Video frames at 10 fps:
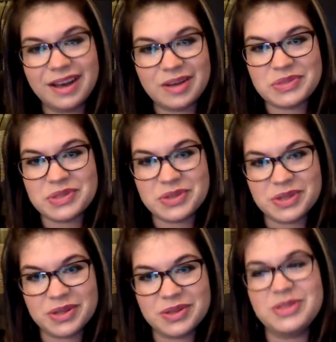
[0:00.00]
So
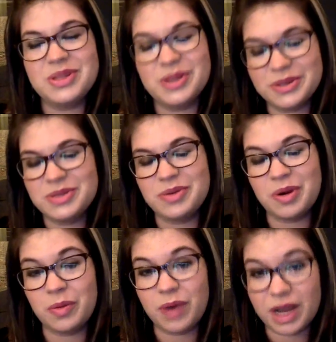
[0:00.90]
to those who
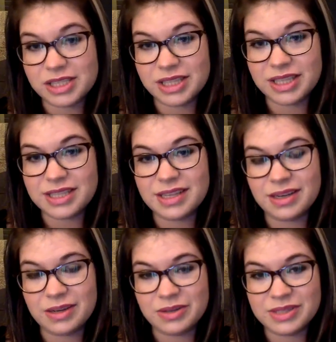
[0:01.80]
are watching this that
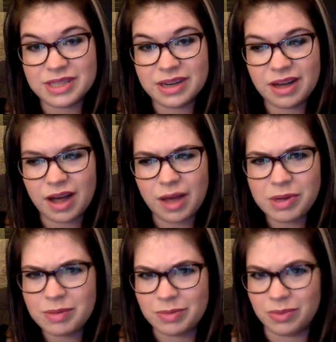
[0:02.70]
know Sara, hop
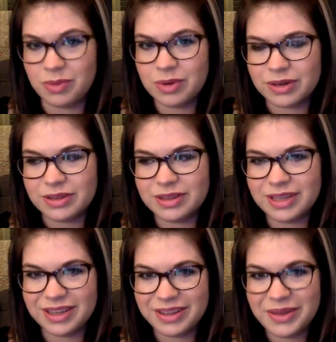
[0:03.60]
on board.
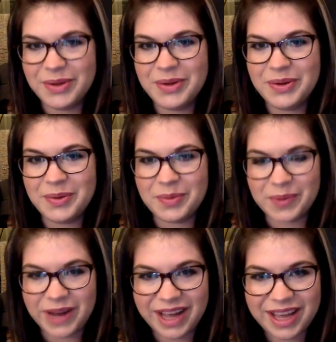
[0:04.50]

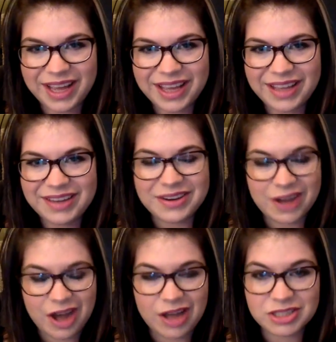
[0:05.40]
Why
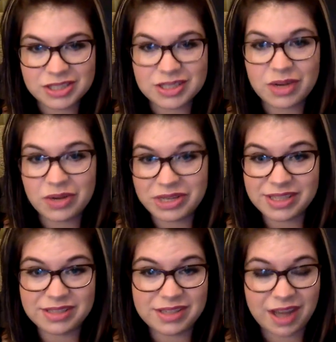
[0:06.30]
not? She's going to
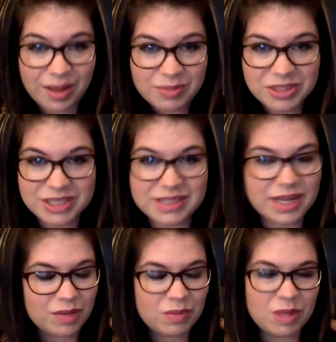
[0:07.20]
the top. She's
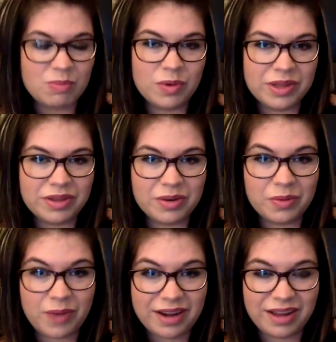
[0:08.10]
taking people with her.
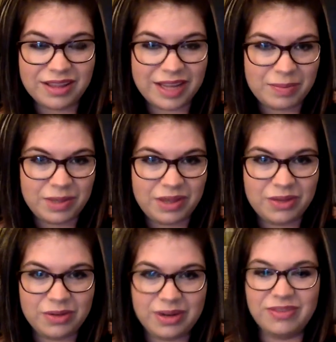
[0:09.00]
Why not let it be
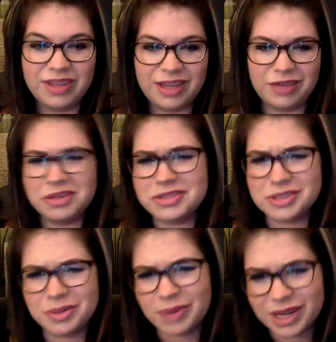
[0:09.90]
you? And I feel like if you're
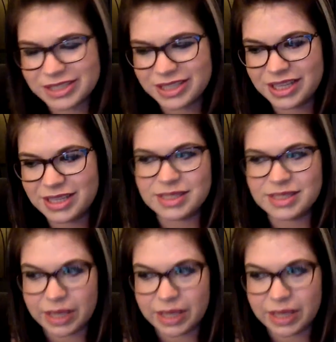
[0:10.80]
still watching this,